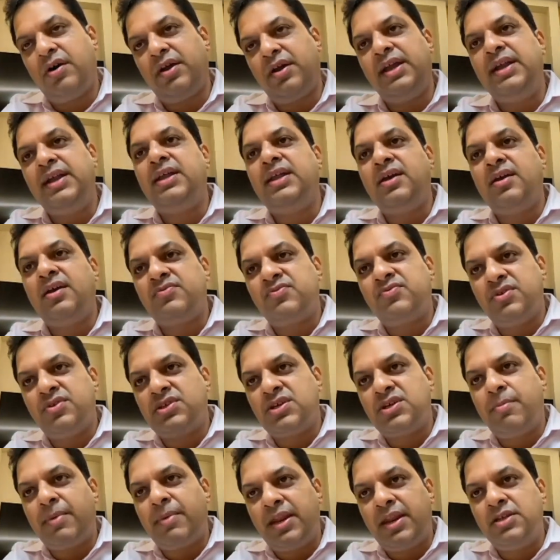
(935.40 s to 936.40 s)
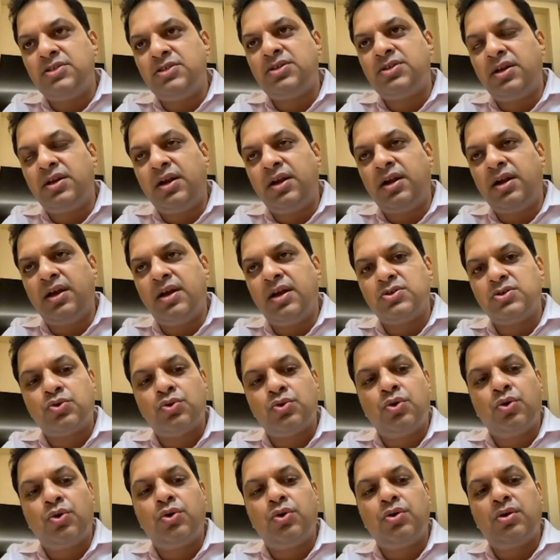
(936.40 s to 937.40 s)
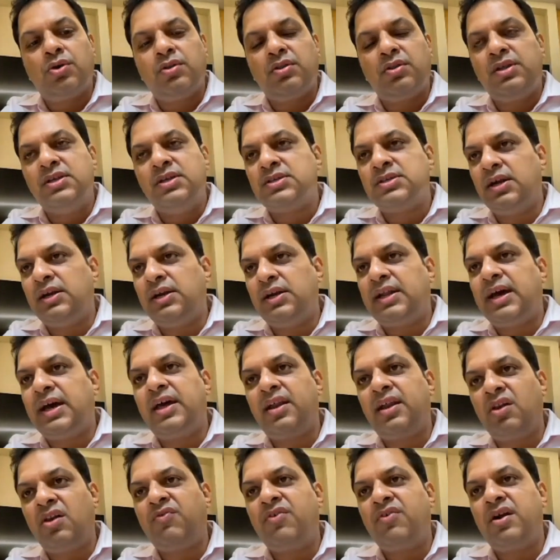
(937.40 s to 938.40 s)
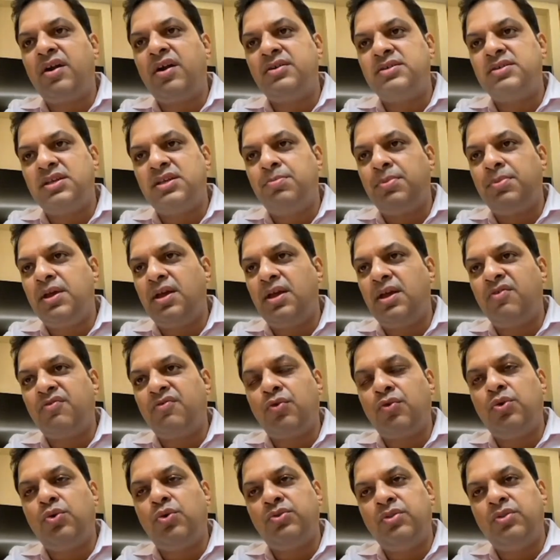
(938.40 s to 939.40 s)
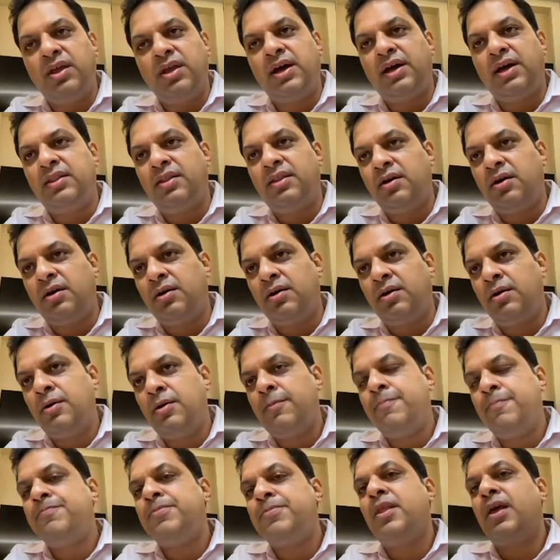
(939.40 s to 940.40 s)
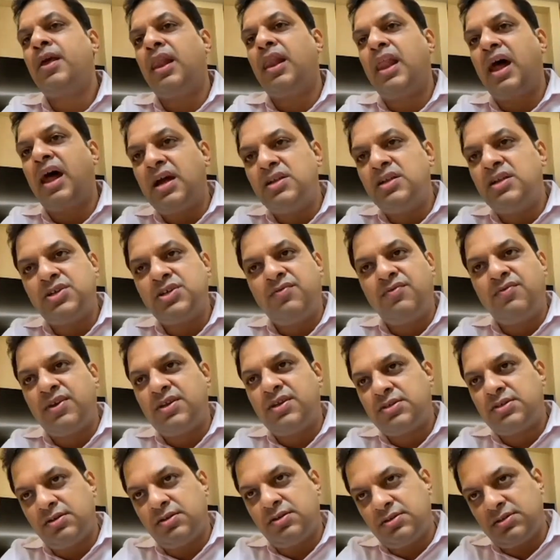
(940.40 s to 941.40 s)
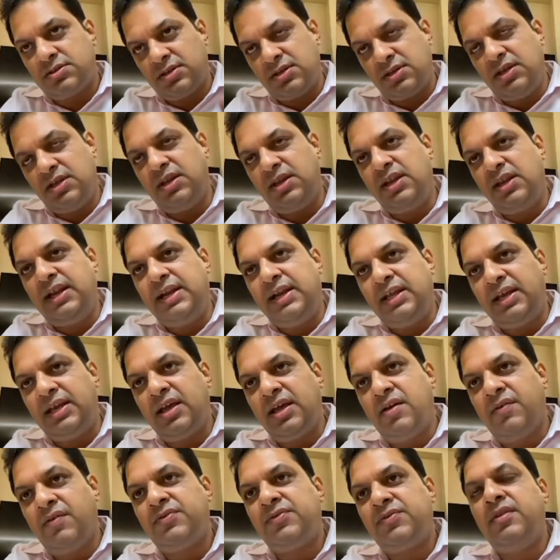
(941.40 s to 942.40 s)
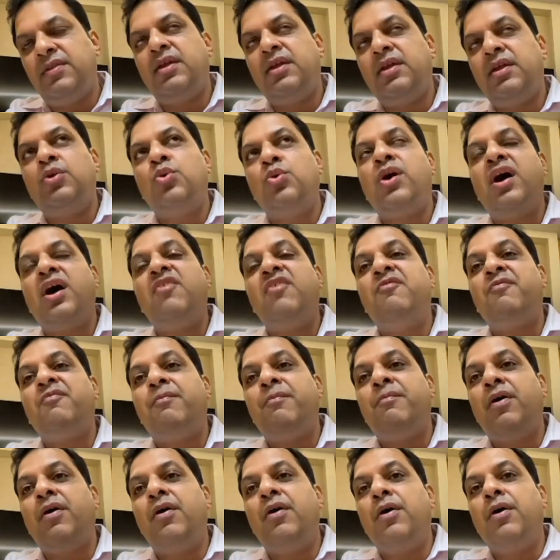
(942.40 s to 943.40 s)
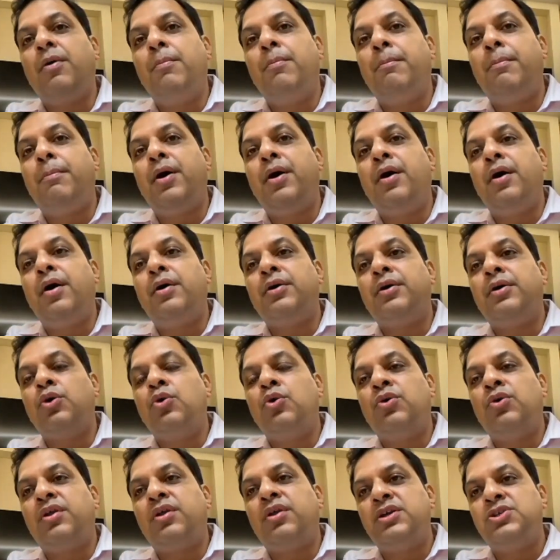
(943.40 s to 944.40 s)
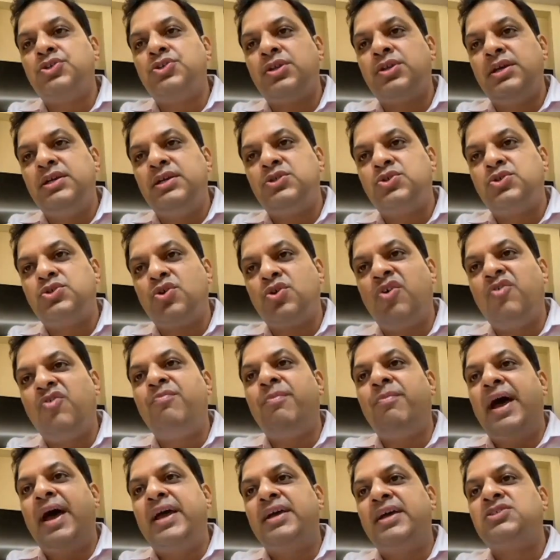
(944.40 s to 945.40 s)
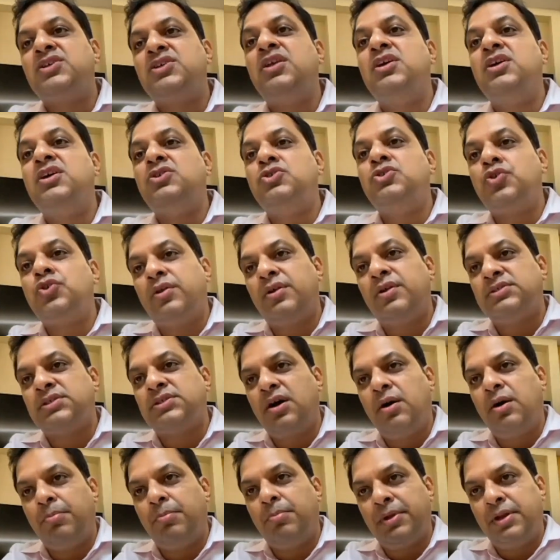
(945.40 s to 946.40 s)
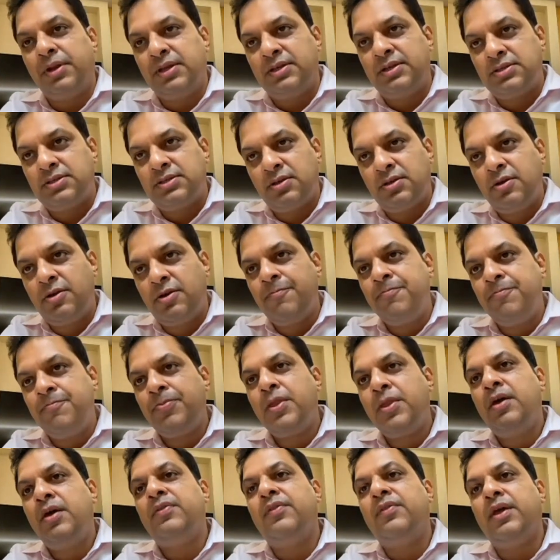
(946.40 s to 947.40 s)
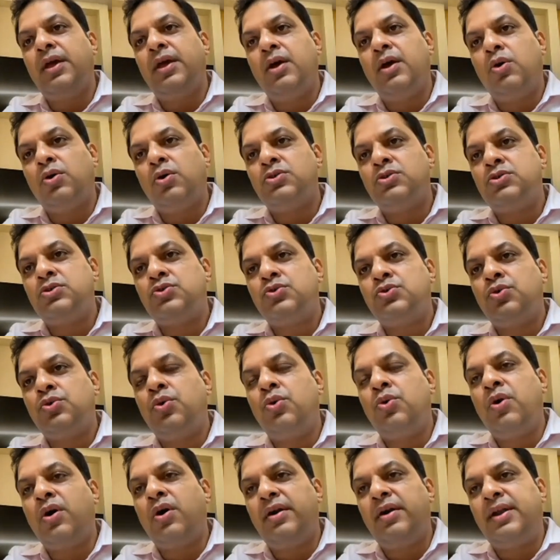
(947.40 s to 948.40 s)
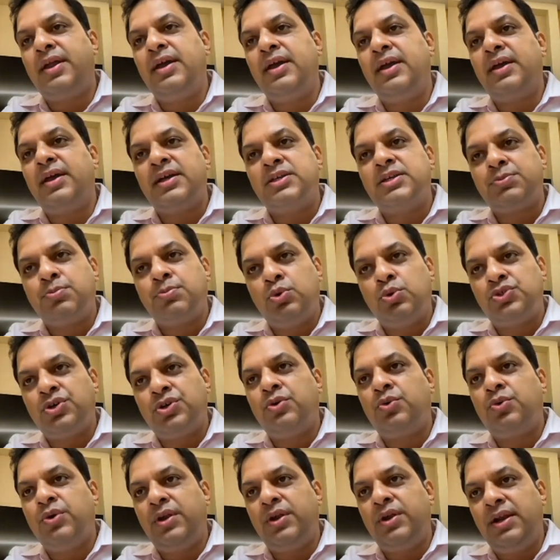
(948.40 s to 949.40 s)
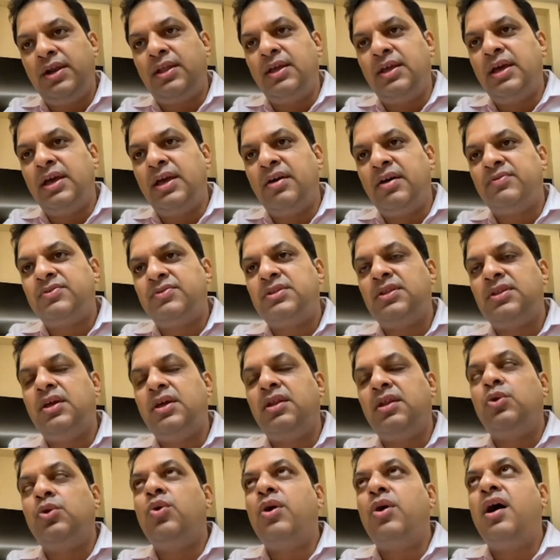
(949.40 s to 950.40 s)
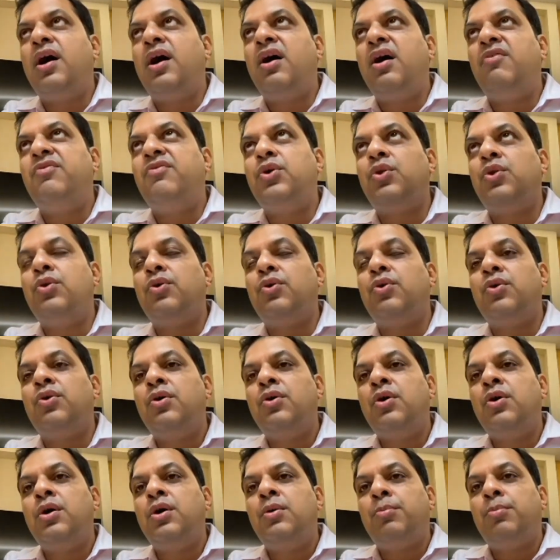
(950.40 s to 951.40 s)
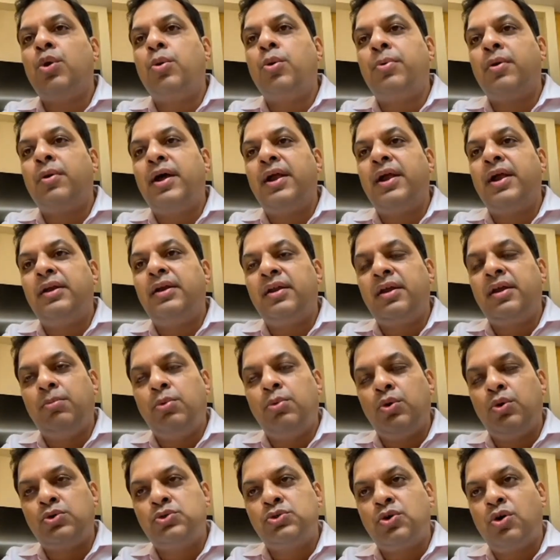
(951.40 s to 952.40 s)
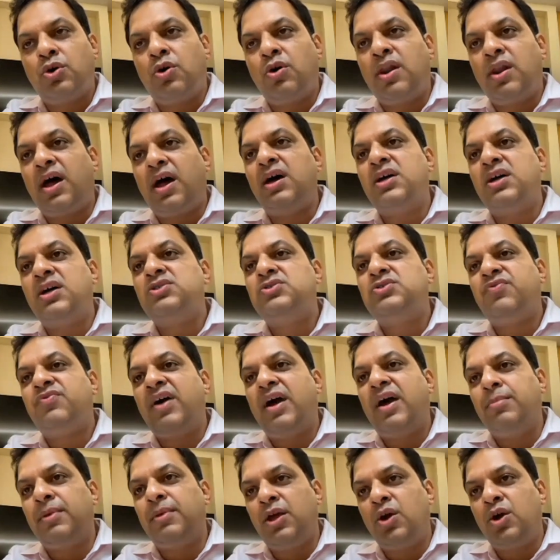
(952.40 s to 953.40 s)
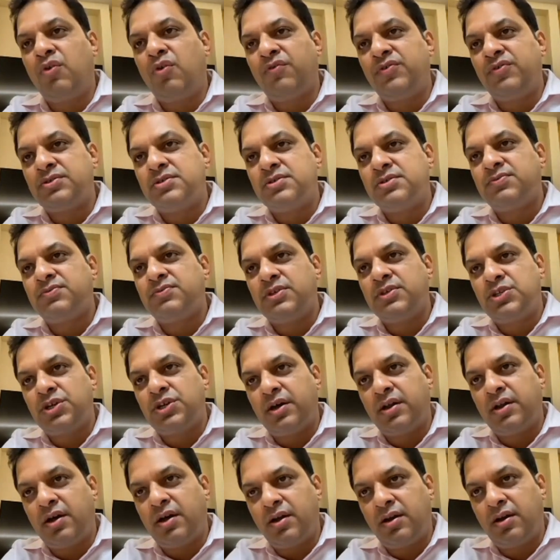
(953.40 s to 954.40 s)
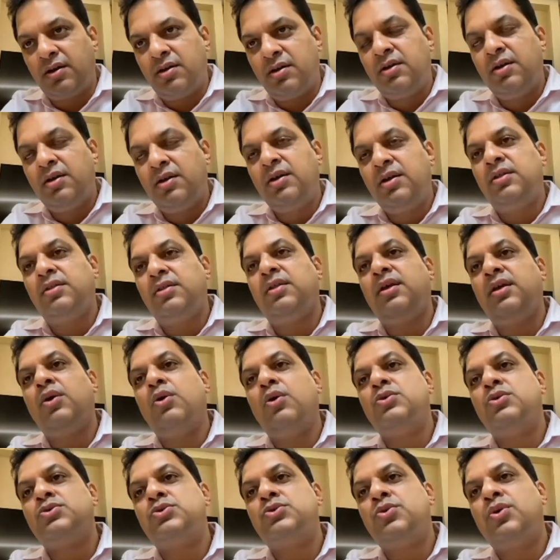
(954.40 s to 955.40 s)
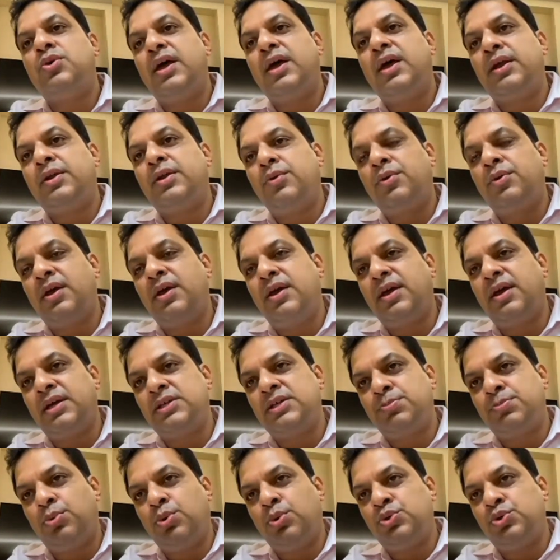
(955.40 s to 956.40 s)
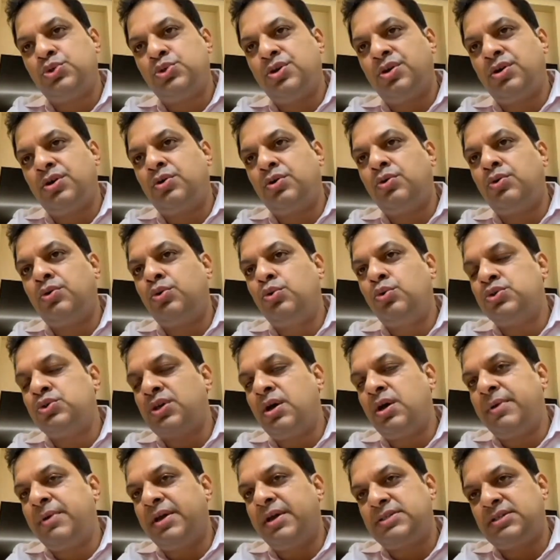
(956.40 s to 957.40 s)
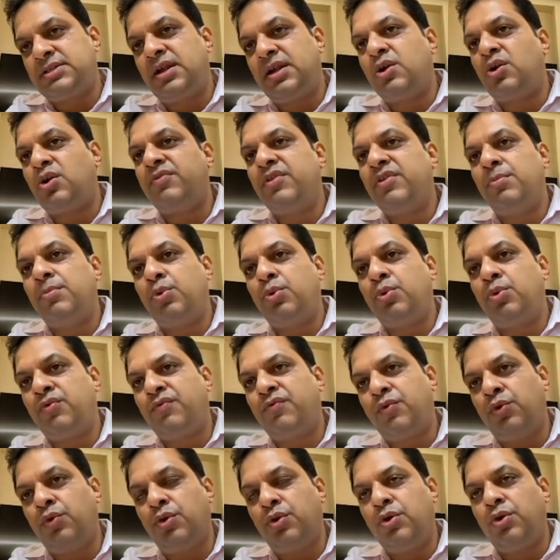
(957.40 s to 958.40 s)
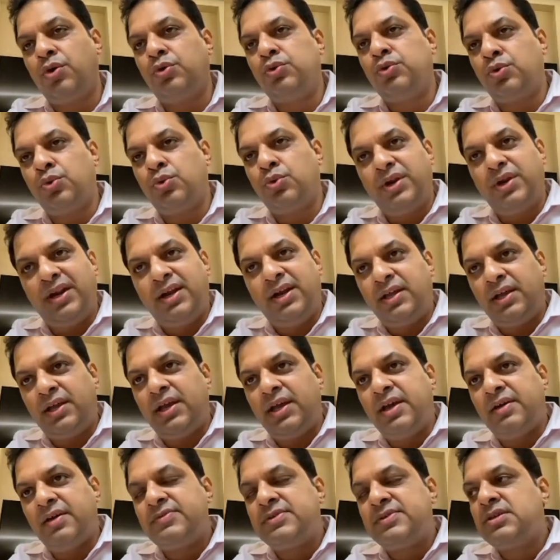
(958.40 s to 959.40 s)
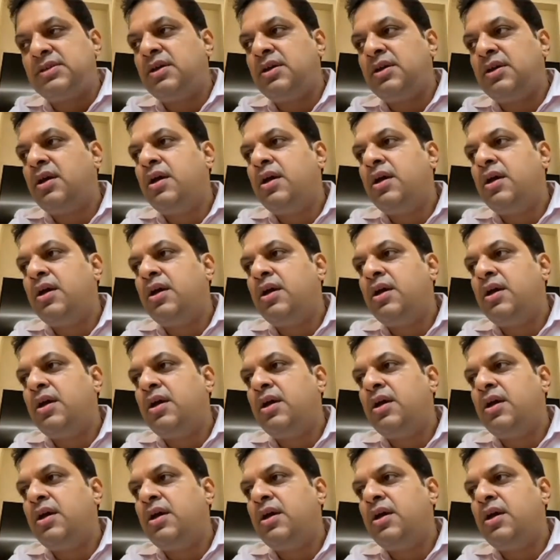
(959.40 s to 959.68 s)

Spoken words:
ETFs which are managed in India. So these retirement funds, EPFO, they are the large investors in ETFs. Then you have treasuries of banks and insurance companies. They also take exposure to ETFs. Then you have proprietary books or large family offices which are run. They also like to take exposure to some extent of their portfolio through ETFs.